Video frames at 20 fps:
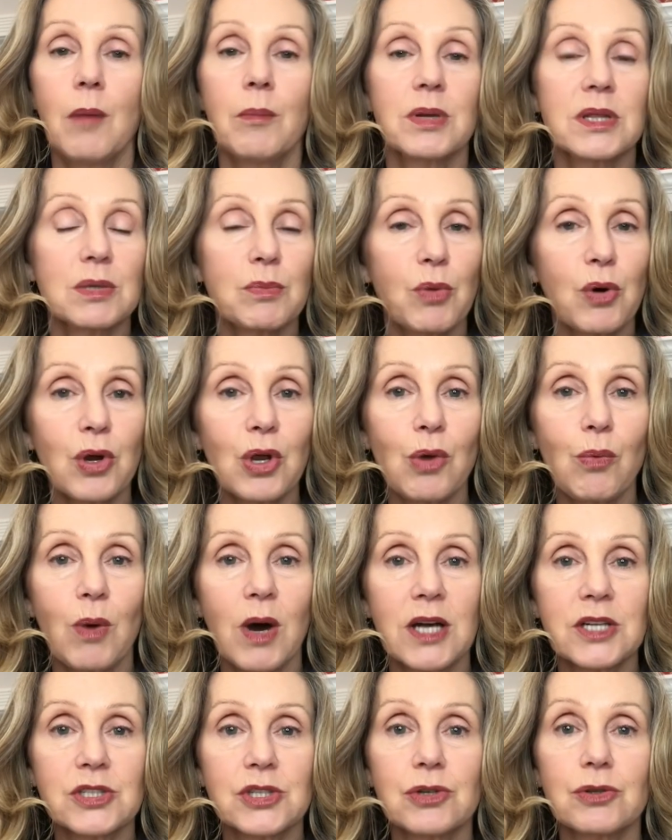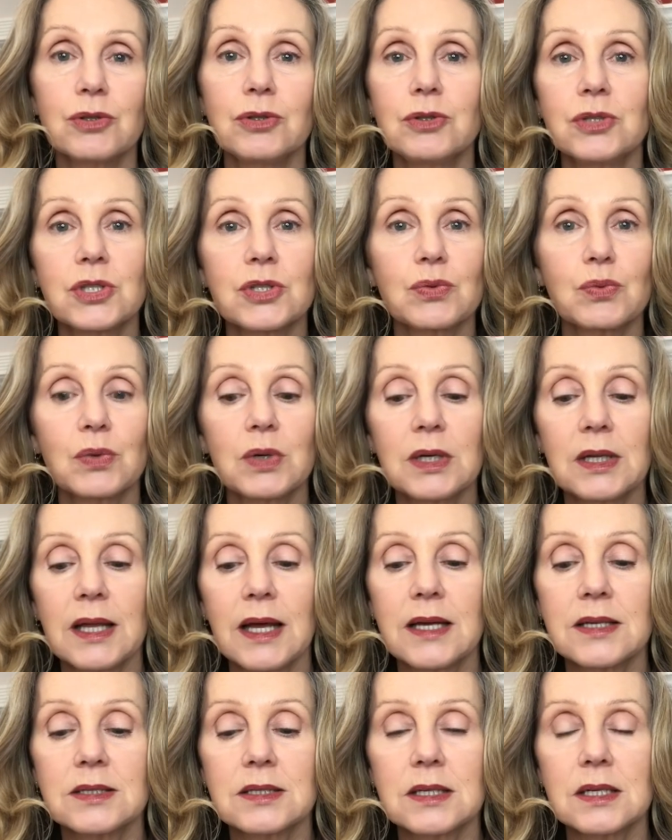But the more you watch her, you just
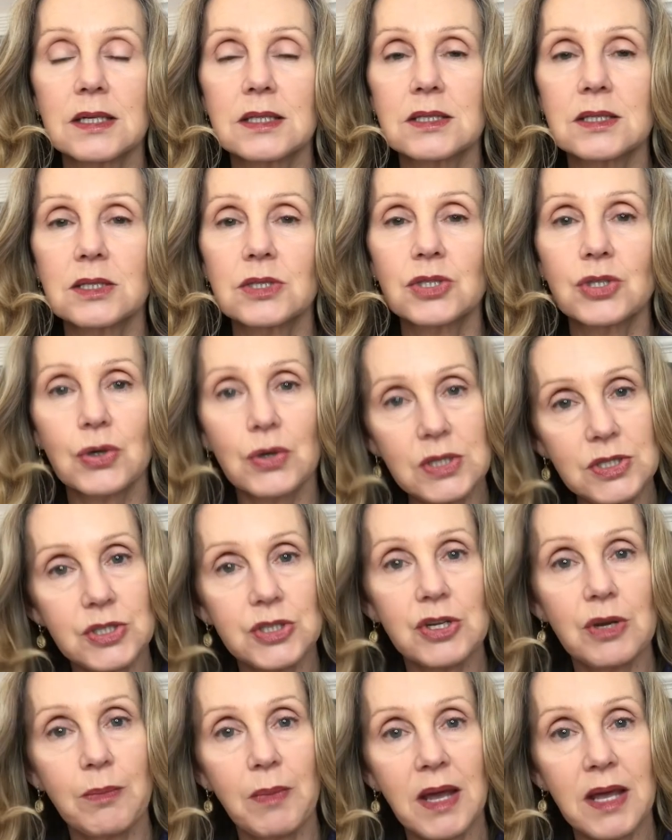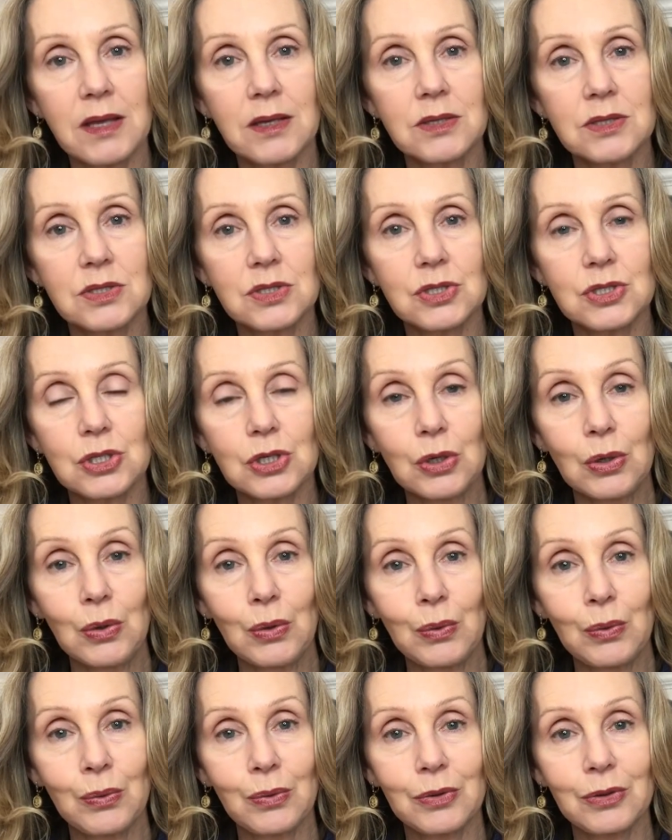realize it's a choice she makes
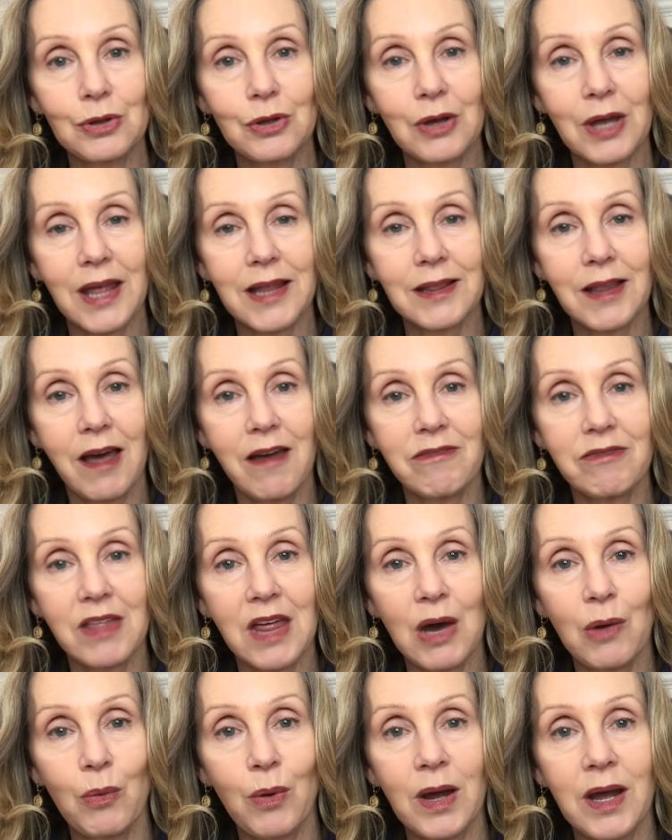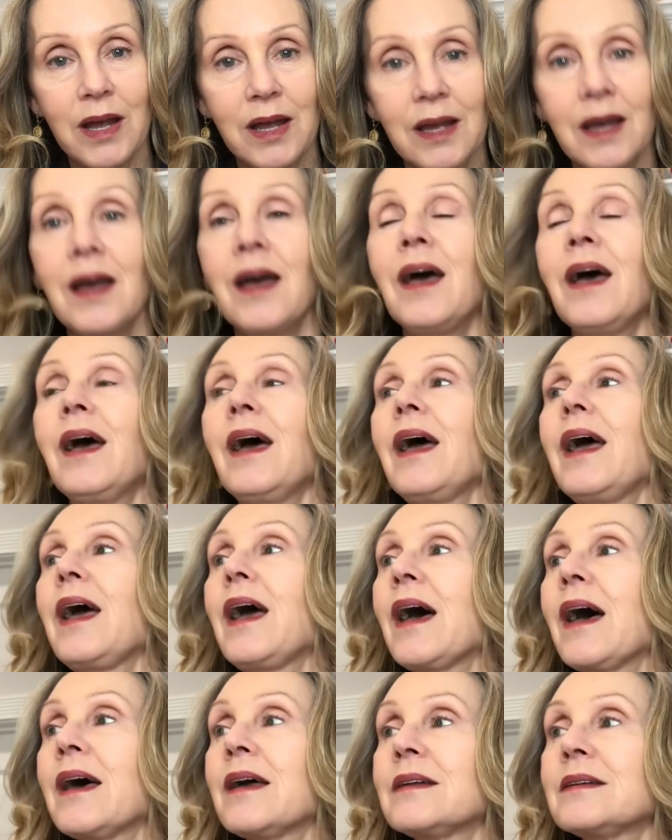to look at life that way.
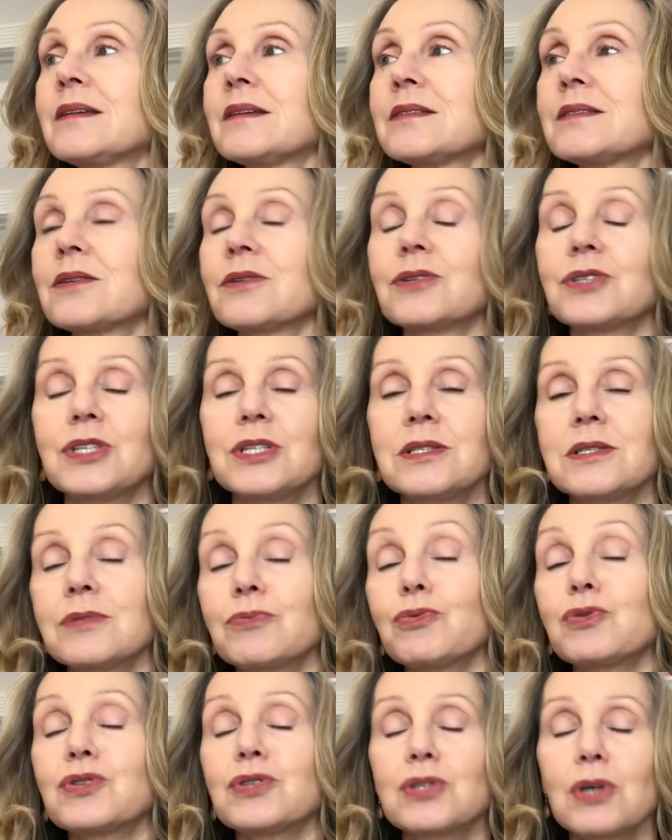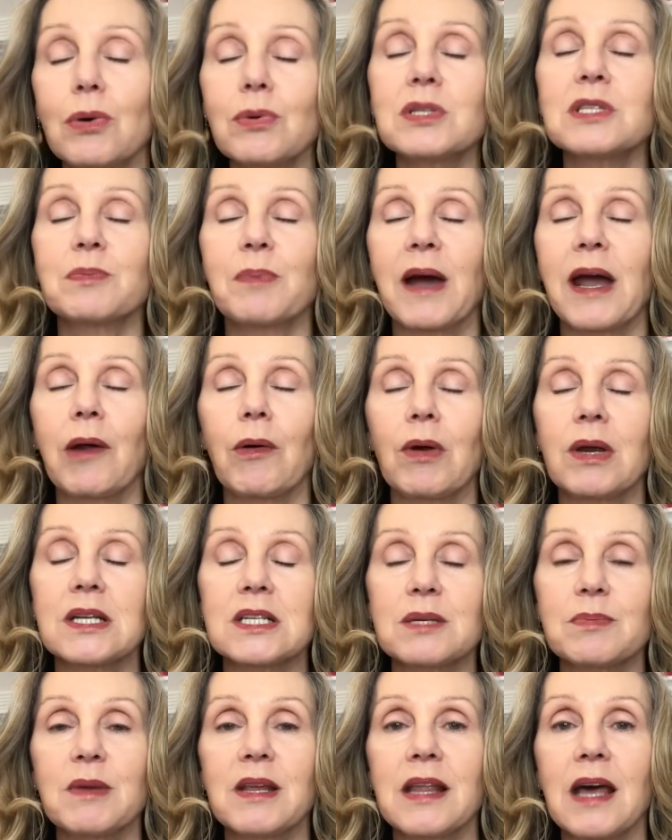And so she's so
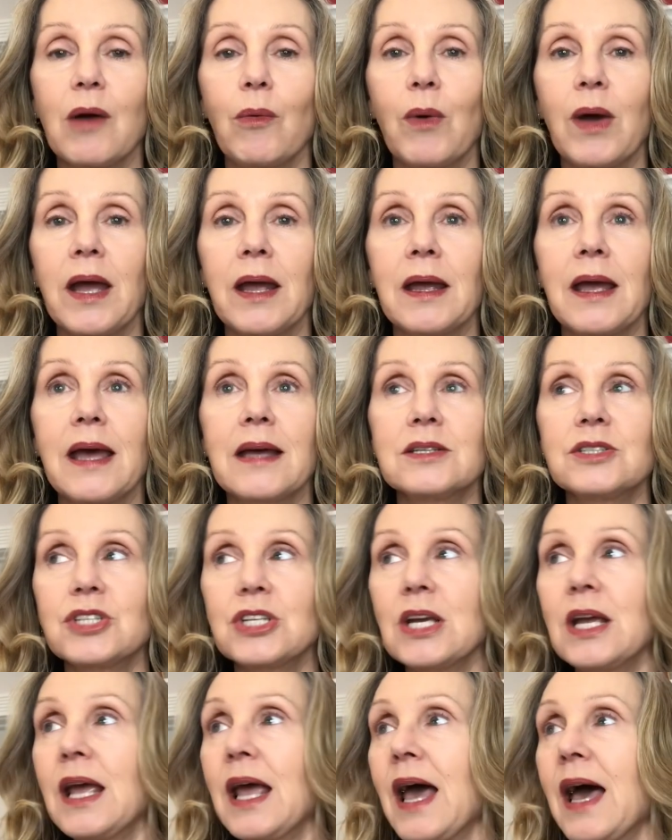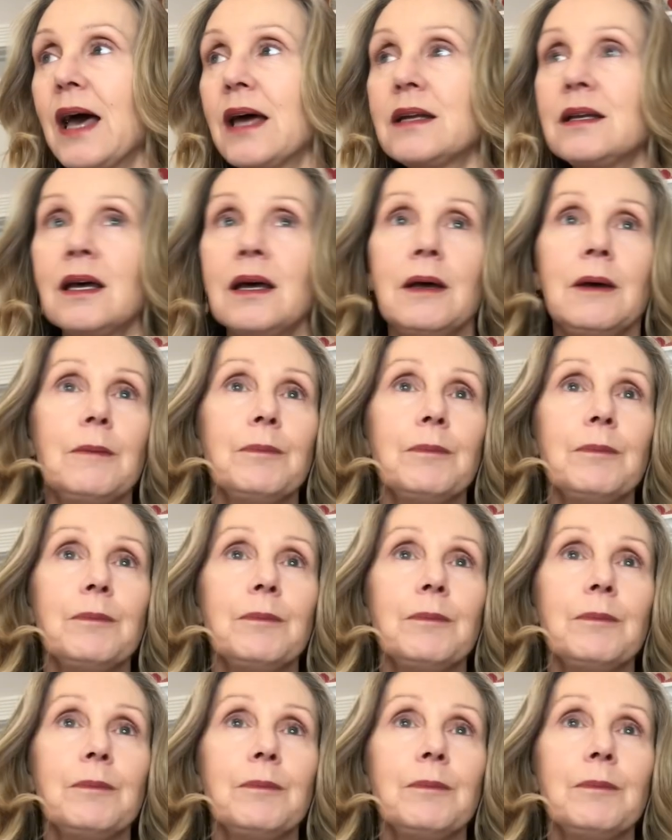inspiring to me that way. And she had